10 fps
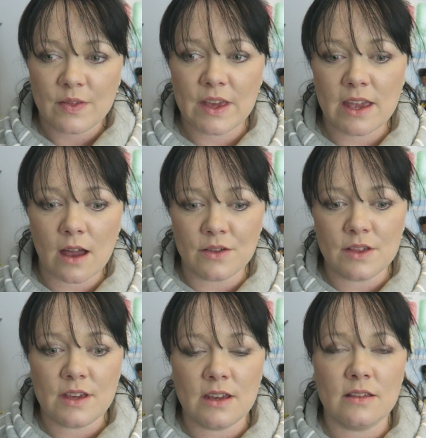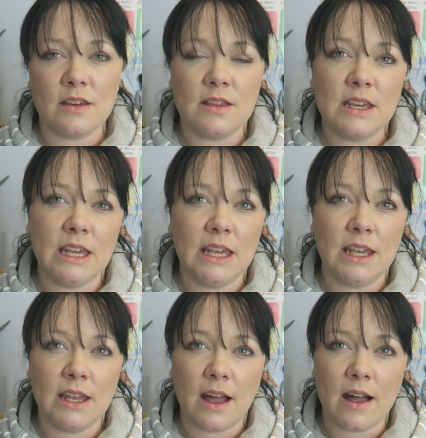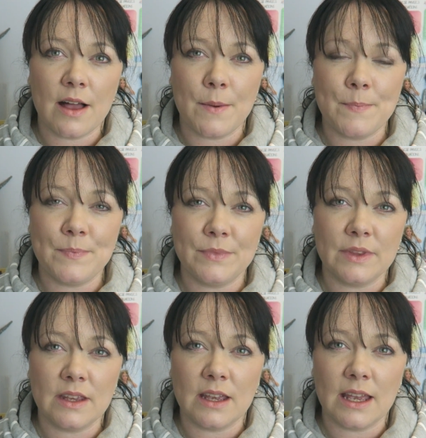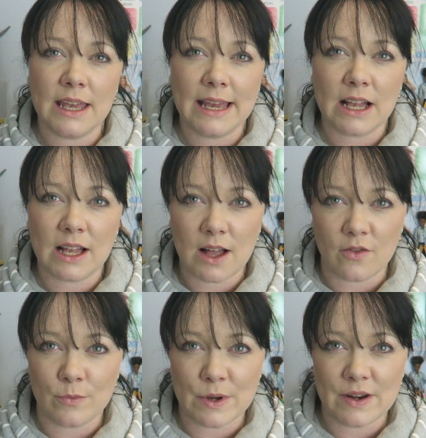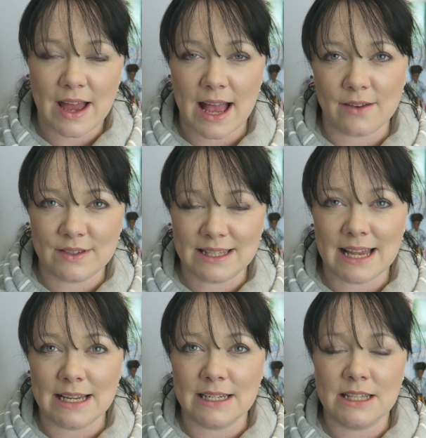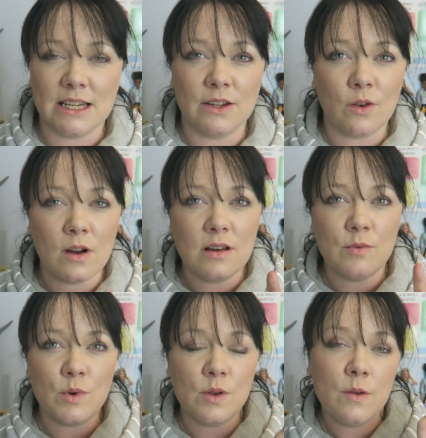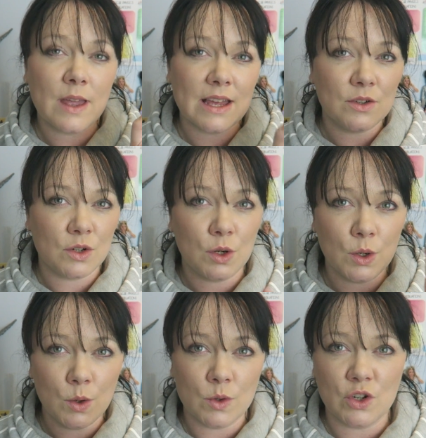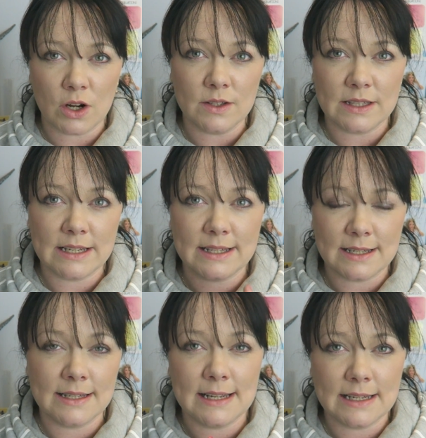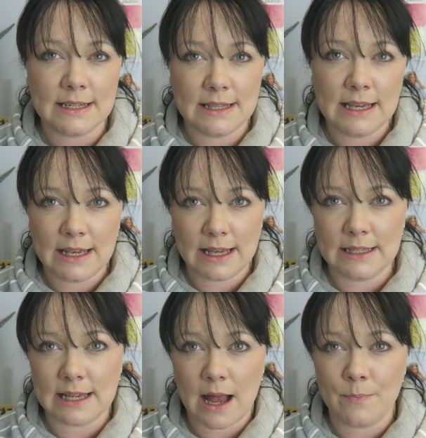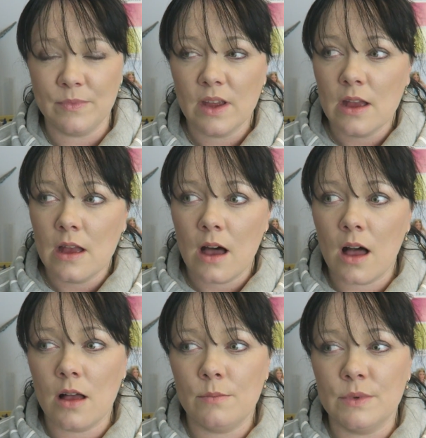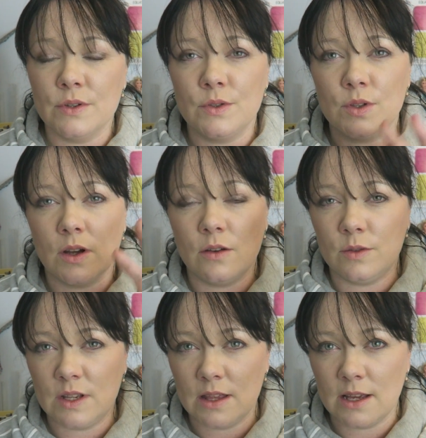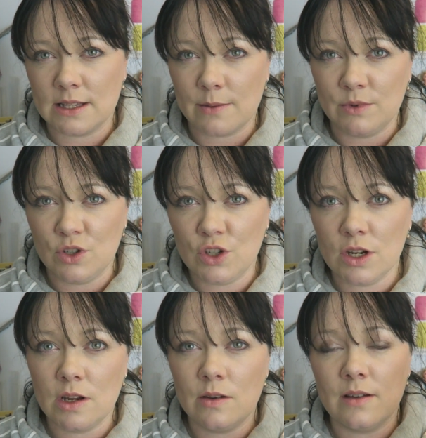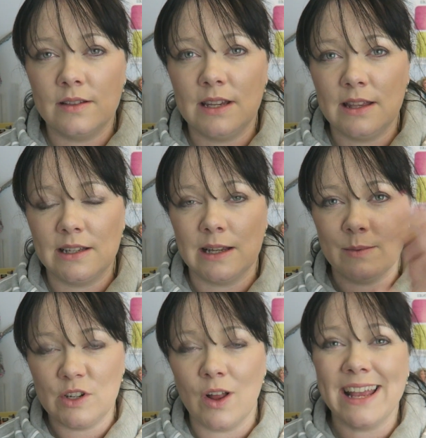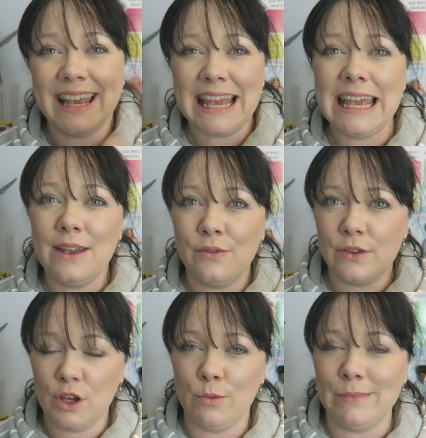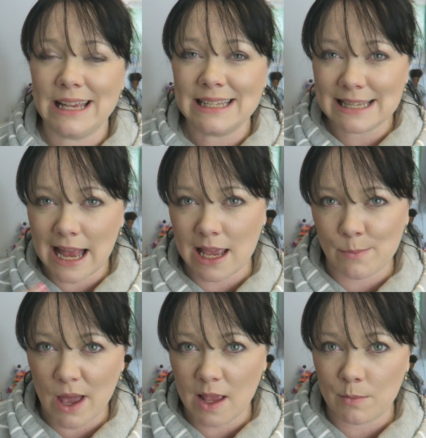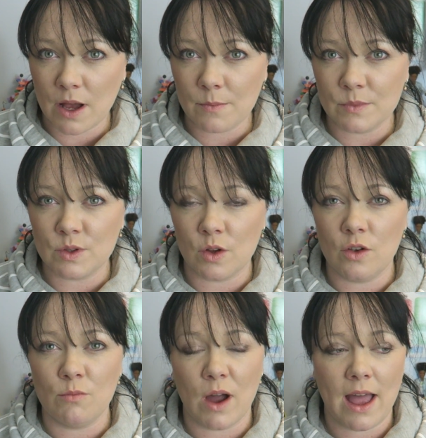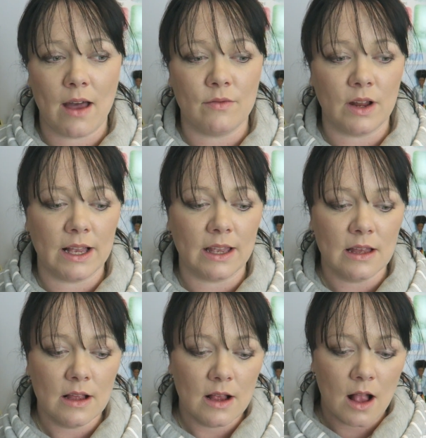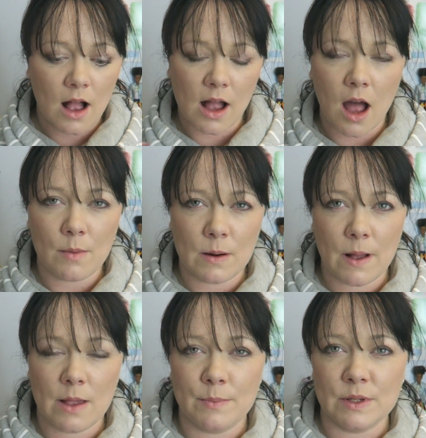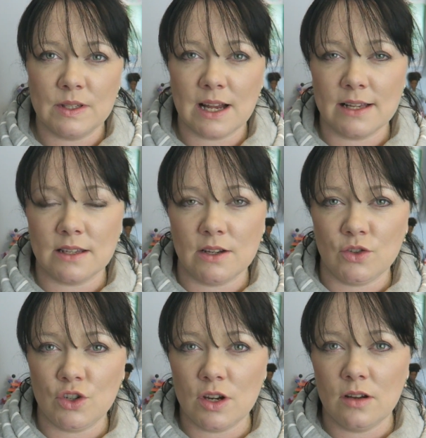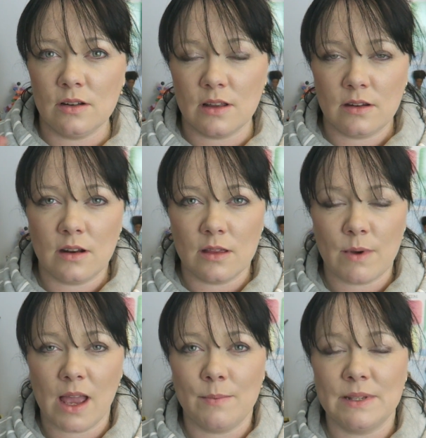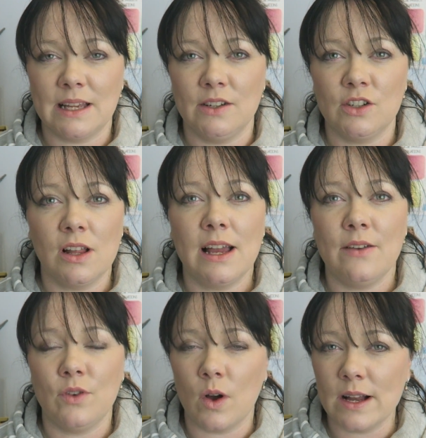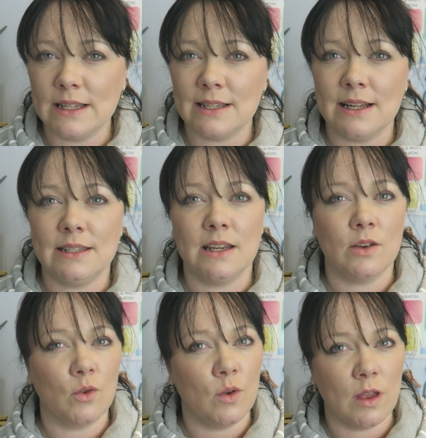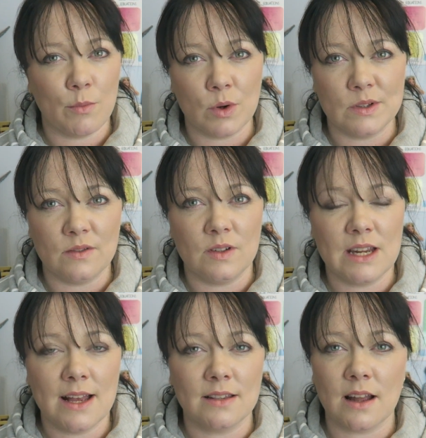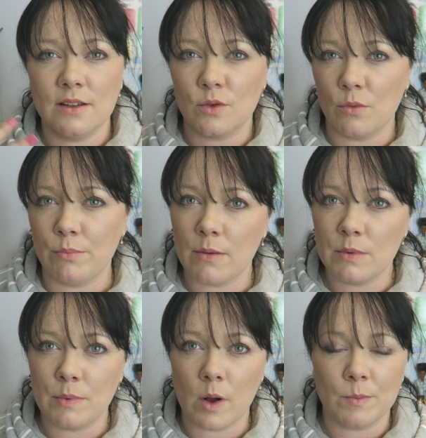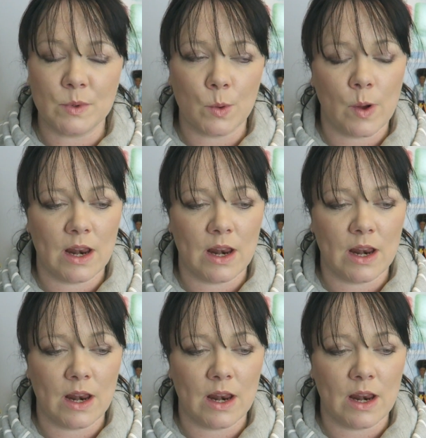The other thing that the um, government have said that not only will you get two chances to sit the exam, um, so sit the exam in June, sit the exam in July, if you miss a paper. So you might have like a couple of papers sat in June and another paper sat in July. If you're isolating or your positive test case or bubble pops or